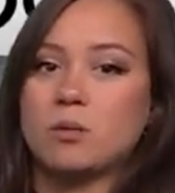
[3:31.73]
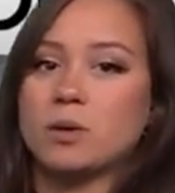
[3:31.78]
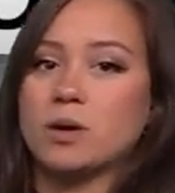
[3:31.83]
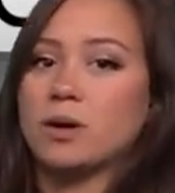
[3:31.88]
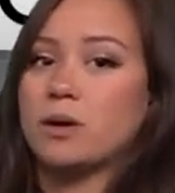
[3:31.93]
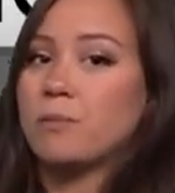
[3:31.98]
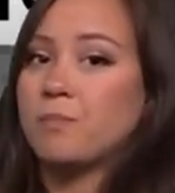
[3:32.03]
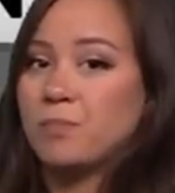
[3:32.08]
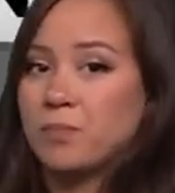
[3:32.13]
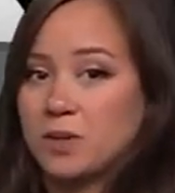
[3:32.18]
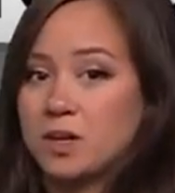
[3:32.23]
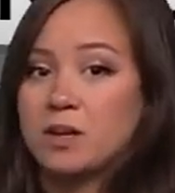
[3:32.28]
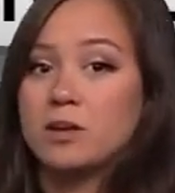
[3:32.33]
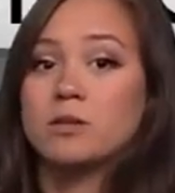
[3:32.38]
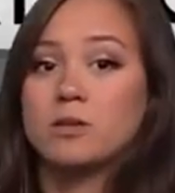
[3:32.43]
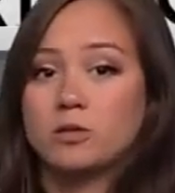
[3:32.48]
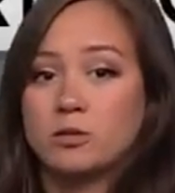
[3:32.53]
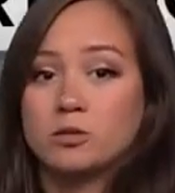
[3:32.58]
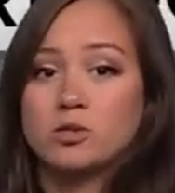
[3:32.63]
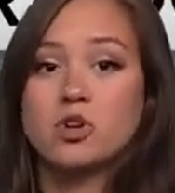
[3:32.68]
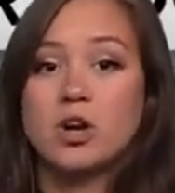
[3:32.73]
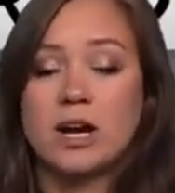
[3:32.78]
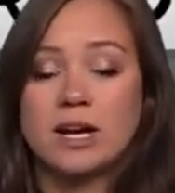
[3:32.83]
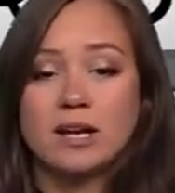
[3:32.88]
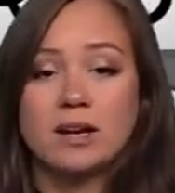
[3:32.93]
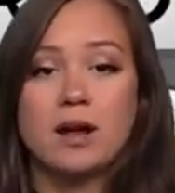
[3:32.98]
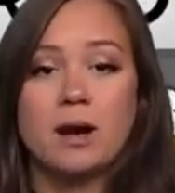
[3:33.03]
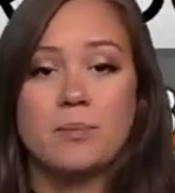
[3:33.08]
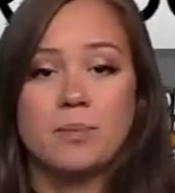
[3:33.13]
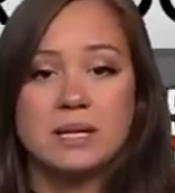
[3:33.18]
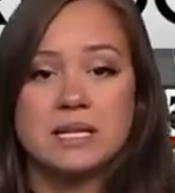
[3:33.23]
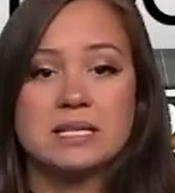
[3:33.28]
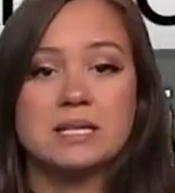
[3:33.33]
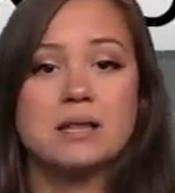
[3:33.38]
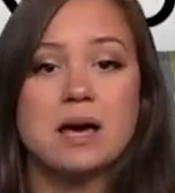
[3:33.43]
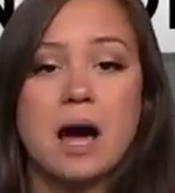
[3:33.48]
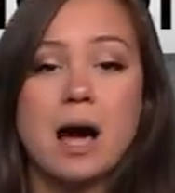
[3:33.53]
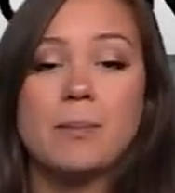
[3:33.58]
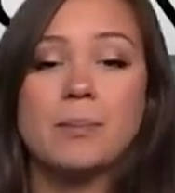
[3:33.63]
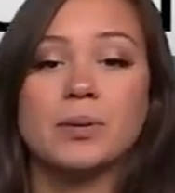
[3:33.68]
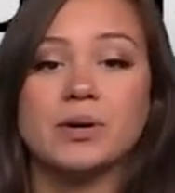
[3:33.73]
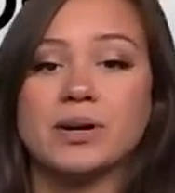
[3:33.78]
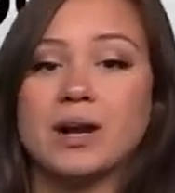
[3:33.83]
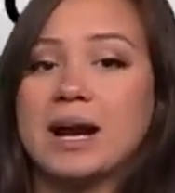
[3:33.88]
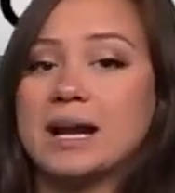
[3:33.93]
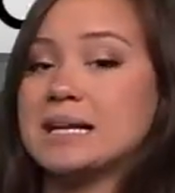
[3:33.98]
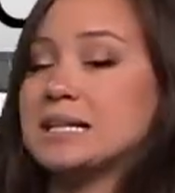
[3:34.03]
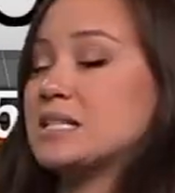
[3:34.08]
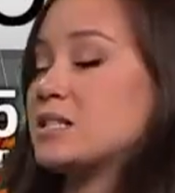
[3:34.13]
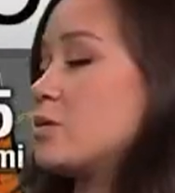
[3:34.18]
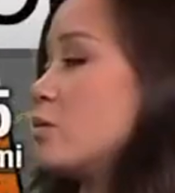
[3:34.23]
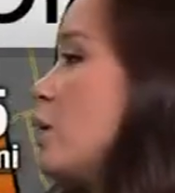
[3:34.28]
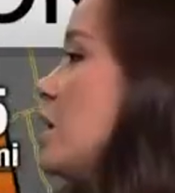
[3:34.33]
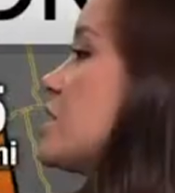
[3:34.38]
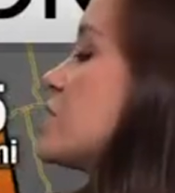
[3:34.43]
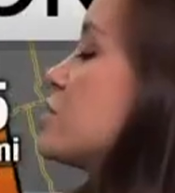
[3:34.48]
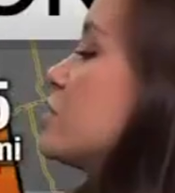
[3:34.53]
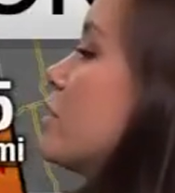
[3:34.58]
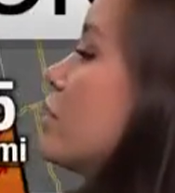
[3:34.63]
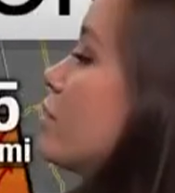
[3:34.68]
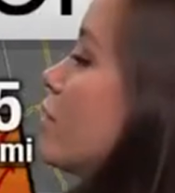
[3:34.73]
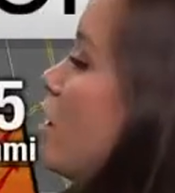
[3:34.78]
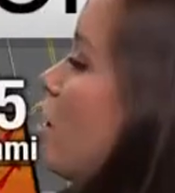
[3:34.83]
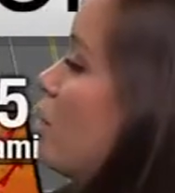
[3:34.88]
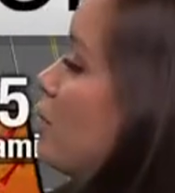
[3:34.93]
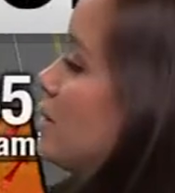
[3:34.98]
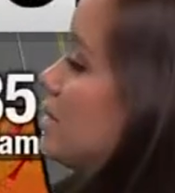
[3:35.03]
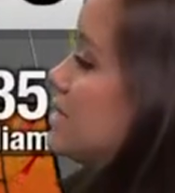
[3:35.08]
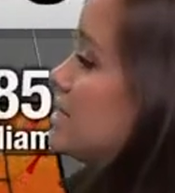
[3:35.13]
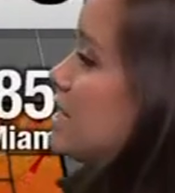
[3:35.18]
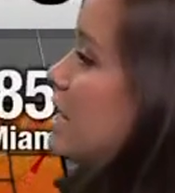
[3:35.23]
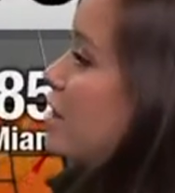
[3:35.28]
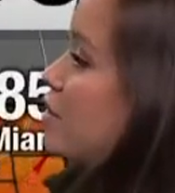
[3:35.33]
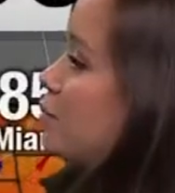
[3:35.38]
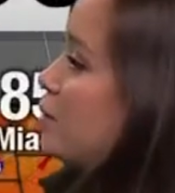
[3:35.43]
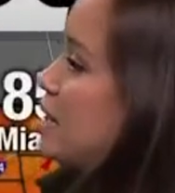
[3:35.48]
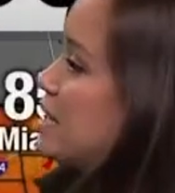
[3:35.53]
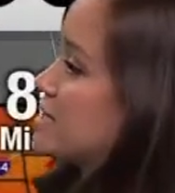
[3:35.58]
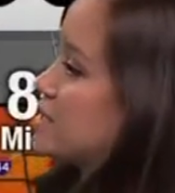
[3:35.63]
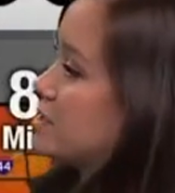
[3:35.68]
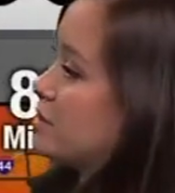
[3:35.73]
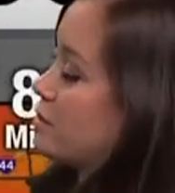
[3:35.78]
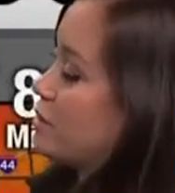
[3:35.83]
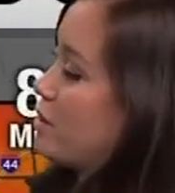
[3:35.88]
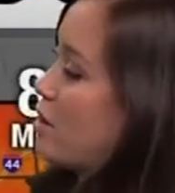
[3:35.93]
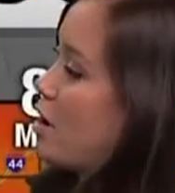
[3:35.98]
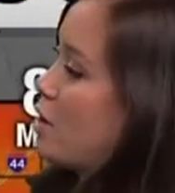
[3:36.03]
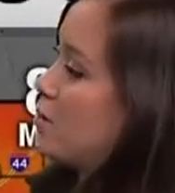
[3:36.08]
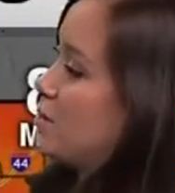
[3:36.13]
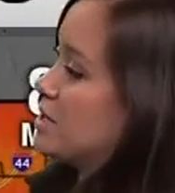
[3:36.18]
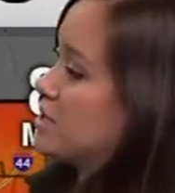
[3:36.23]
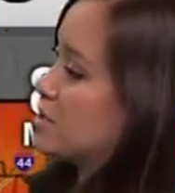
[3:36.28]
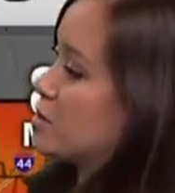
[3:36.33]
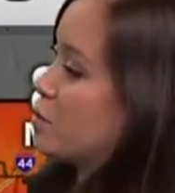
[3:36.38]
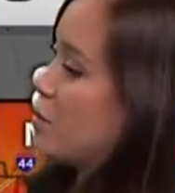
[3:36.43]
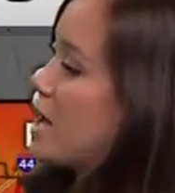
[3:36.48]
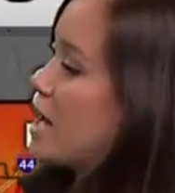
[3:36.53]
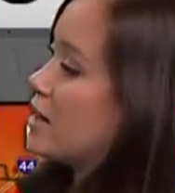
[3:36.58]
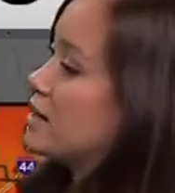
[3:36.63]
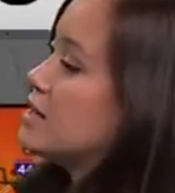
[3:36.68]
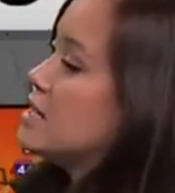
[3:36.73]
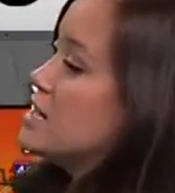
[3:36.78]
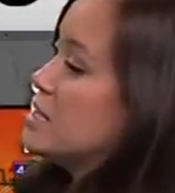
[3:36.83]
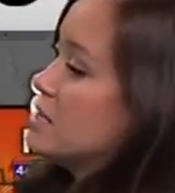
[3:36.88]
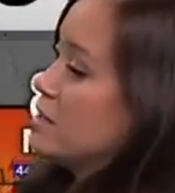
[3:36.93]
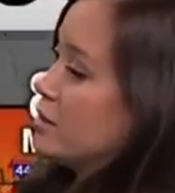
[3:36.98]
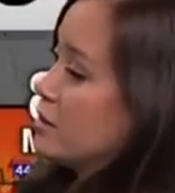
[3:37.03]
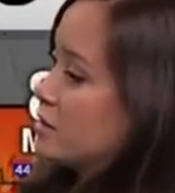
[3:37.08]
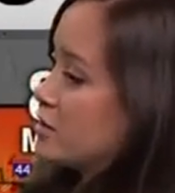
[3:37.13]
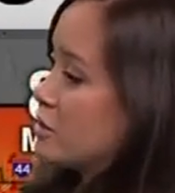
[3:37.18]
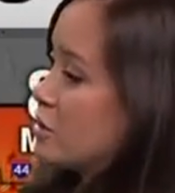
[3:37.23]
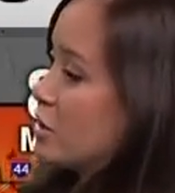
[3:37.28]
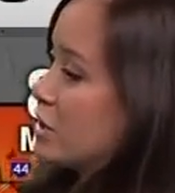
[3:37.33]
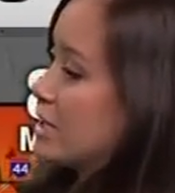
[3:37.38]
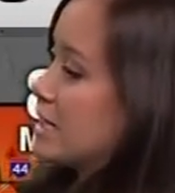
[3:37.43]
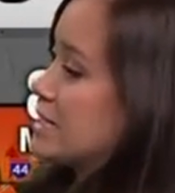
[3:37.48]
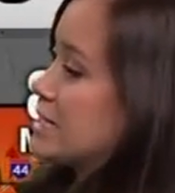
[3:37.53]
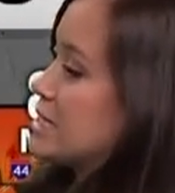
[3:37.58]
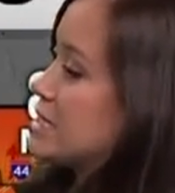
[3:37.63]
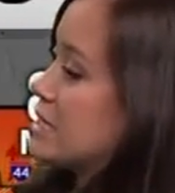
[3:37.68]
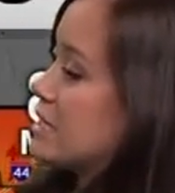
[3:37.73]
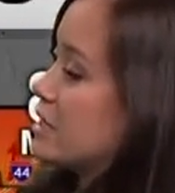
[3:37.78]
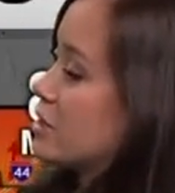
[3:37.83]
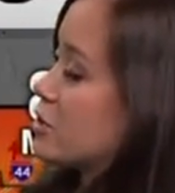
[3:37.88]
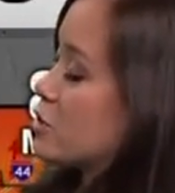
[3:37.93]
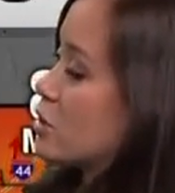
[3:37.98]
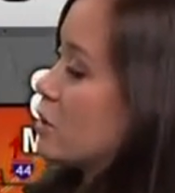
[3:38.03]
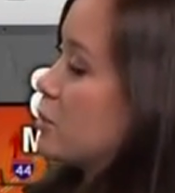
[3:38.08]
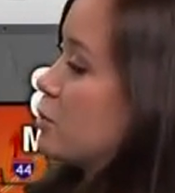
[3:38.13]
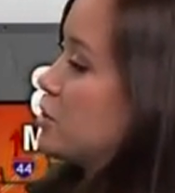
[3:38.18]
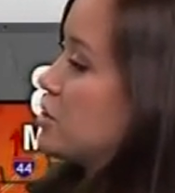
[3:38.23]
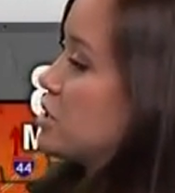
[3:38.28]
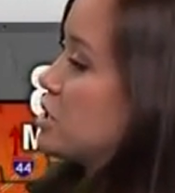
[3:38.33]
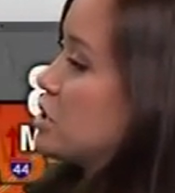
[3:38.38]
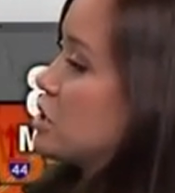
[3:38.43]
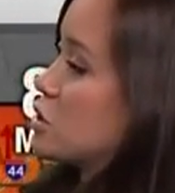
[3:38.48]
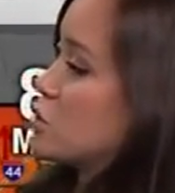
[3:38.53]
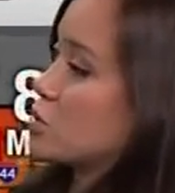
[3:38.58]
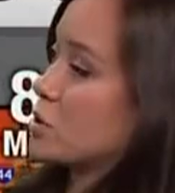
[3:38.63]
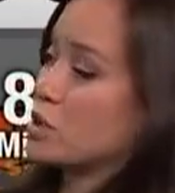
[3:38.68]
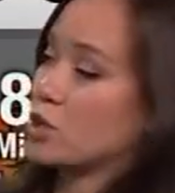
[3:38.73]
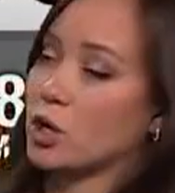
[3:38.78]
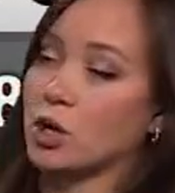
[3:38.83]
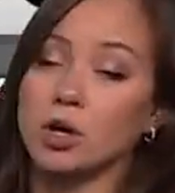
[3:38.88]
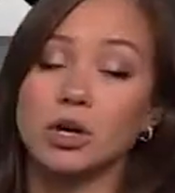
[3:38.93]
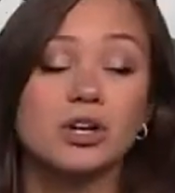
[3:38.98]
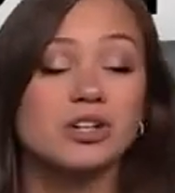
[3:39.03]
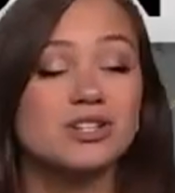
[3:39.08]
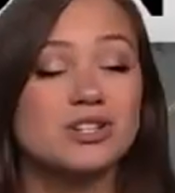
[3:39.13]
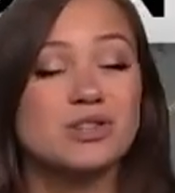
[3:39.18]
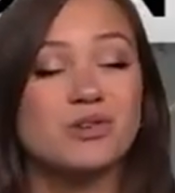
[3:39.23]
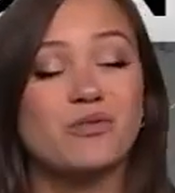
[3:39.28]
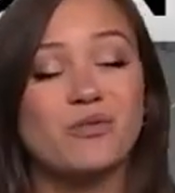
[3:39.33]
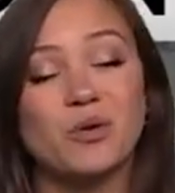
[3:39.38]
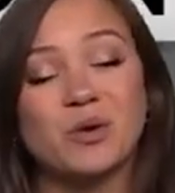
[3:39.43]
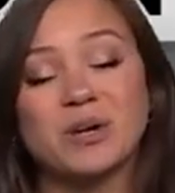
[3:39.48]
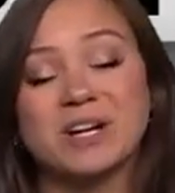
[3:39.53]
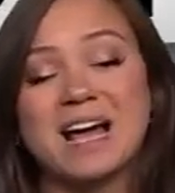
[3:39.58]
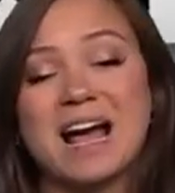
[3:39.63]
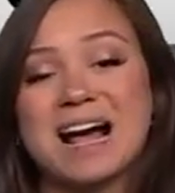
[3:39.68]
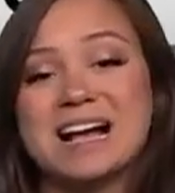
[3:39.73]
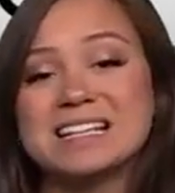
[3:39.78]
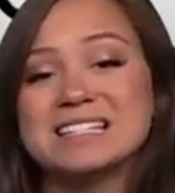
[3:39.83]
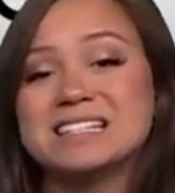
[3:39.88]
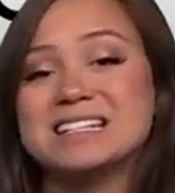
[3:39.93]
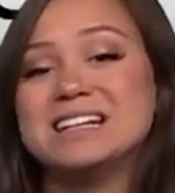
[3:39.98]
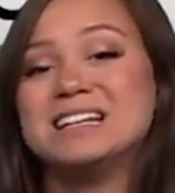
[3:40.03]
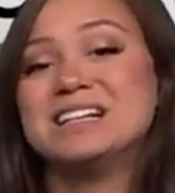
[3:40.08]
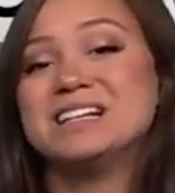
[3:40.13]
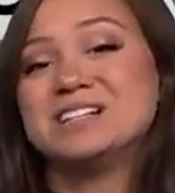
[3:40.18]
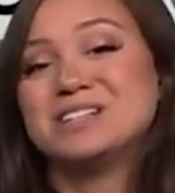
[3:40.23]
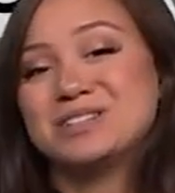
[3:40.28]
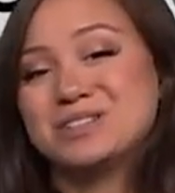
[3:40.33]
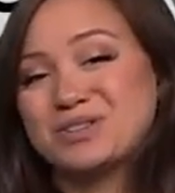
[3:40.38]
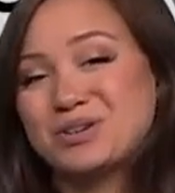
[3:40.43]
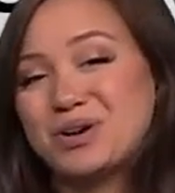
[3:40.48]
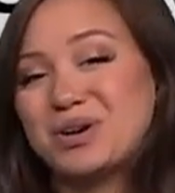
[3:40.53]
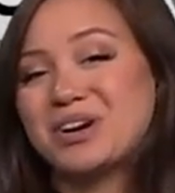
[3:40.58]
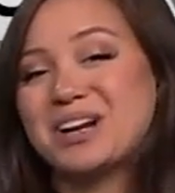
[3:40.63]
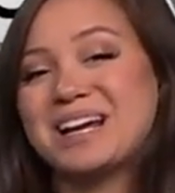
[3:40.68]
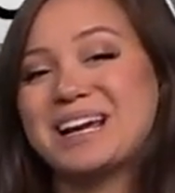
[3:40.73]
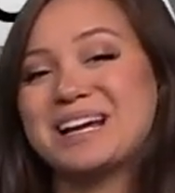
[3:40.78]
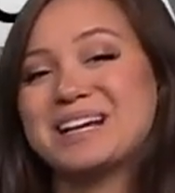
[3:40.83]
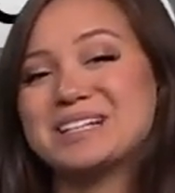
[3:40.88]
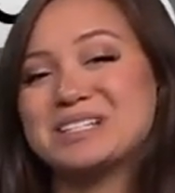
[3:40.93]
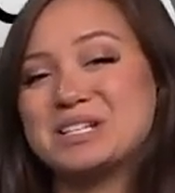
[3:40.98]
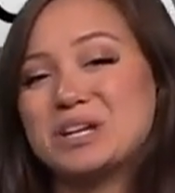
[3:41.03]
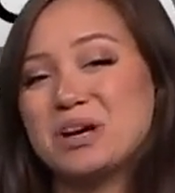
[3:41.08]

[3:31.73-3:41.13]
We're trekking up into the upper 90s in western Oklahoma and southwest Oklahoma as well starting to see the triple digits return to the forecast starting